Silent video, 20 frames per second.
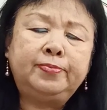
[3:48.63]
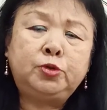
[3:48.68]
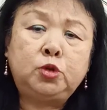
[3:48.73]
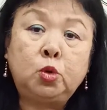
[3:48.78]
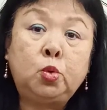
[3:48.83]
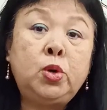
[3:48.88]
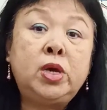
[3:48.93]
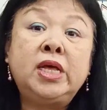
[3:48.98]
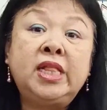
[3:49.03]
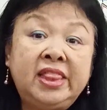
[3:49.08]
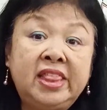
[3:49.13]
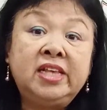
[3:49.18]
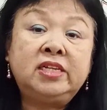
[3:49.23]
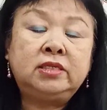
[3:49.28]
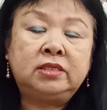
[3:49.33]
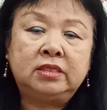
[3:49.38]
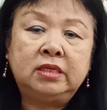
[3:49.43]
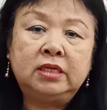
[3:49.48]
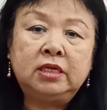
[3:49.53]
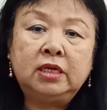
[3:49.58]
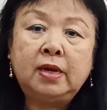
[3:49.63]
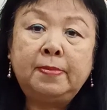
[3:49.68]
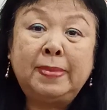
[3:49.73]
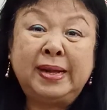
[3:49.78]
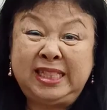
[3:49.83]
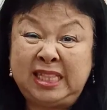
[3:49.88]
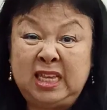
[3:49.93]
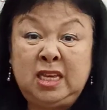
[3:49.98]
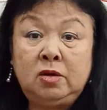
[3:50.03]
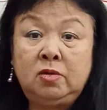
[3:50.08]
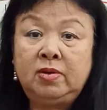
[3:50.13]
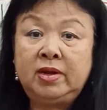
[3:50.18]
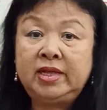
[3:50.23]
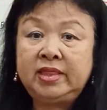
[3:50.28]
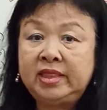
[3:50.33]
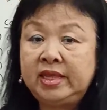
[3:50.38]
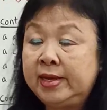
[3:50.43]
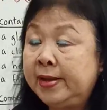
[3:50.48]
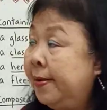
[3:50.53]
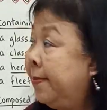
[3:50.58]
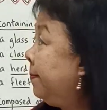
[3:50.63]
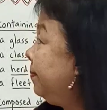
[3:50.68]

doing this particular thing.